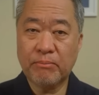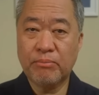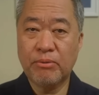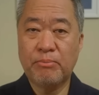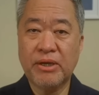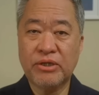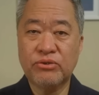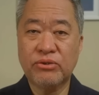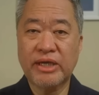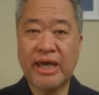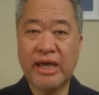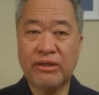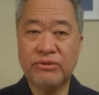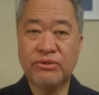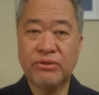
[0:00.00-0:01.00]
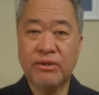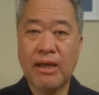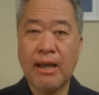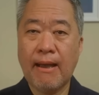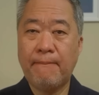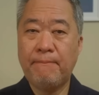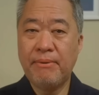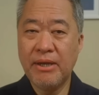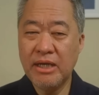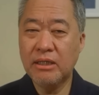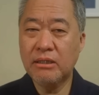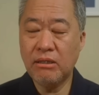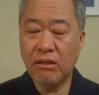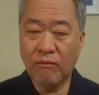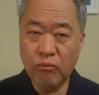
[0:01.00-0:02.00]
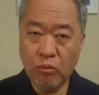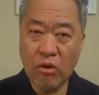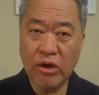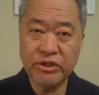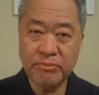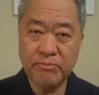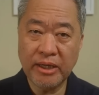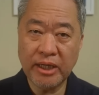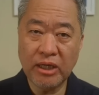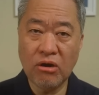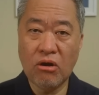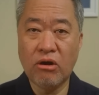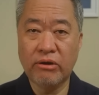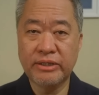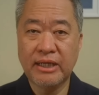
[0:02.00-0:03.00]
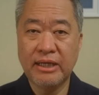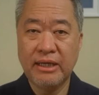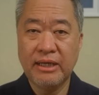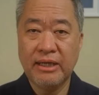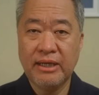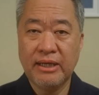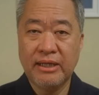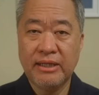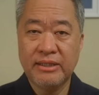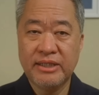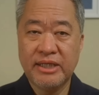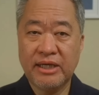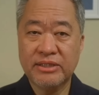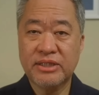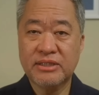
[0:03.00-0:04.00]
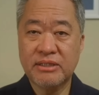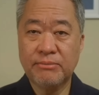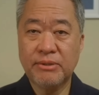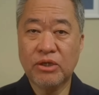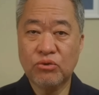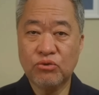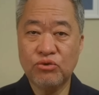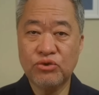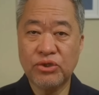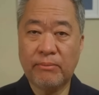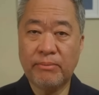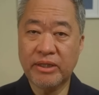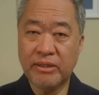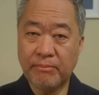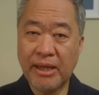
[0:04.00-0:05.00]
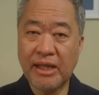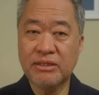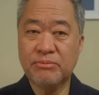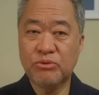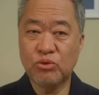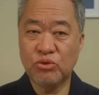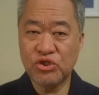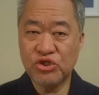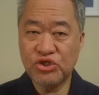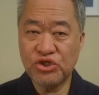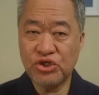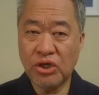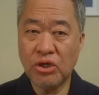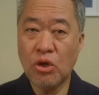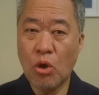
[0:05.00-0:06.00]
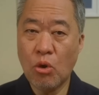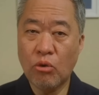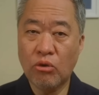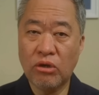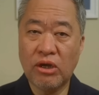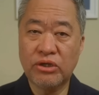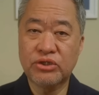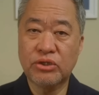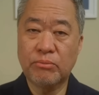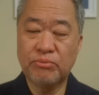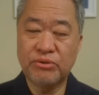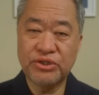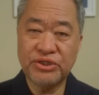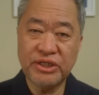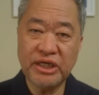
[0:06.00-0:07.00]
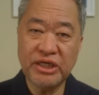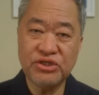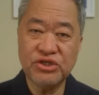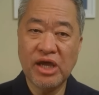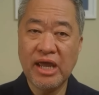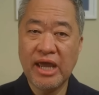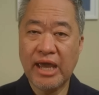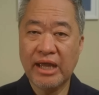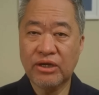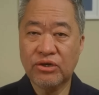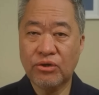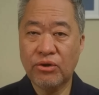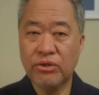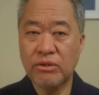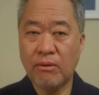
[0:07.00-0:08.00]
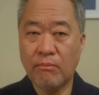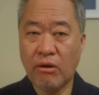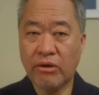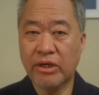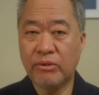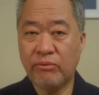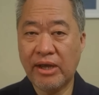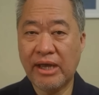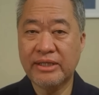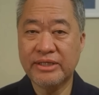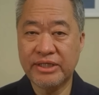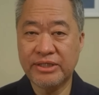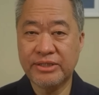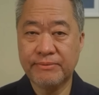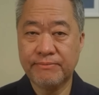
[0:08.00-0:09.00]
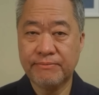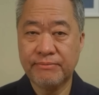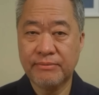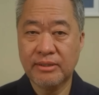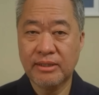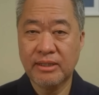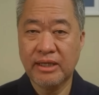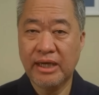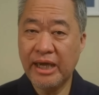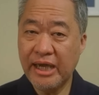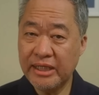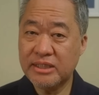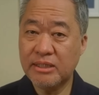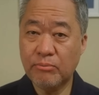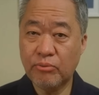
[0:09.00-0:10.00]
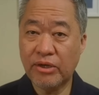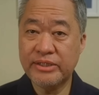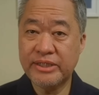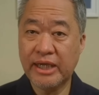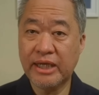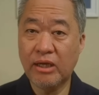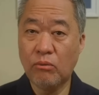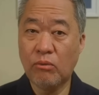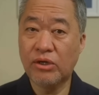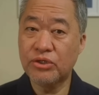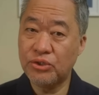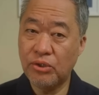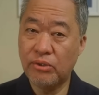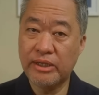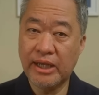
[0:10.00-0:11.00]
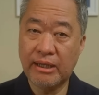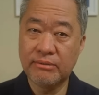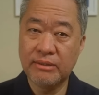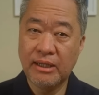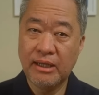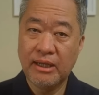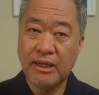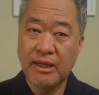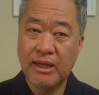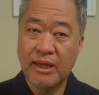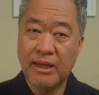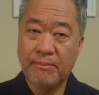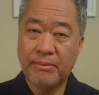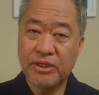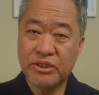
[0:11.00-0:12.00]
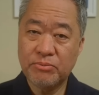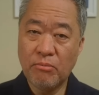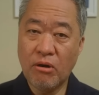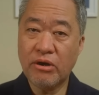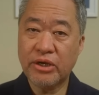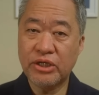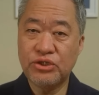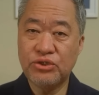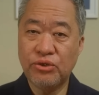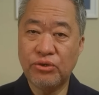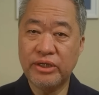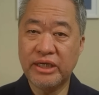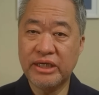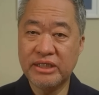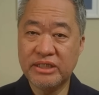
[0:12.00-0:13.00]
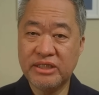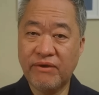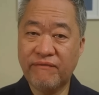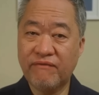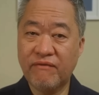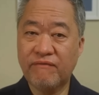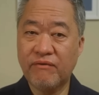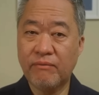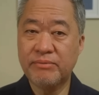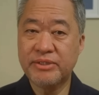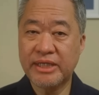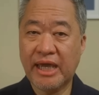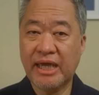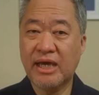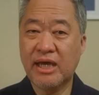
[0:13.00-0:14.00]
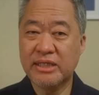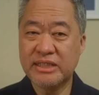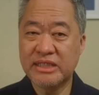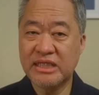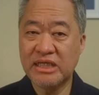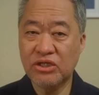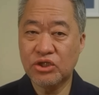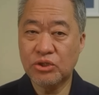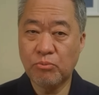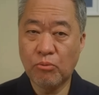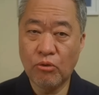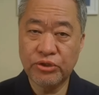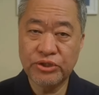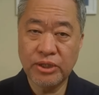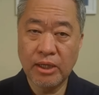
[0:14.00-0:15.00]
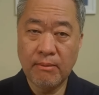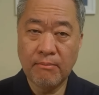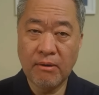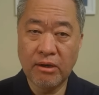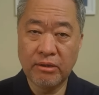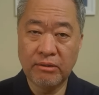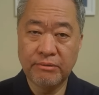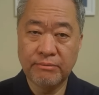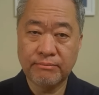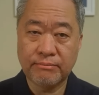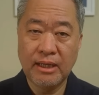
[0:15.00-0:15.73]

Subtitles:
perpetual calendar, a pinnacle of watchmaking art, tells us something crucial about the balance between sheer horological prestige and current market realities. It's a breathtaking watch, no doubt, but its market journey is different from, say, a steel sports model.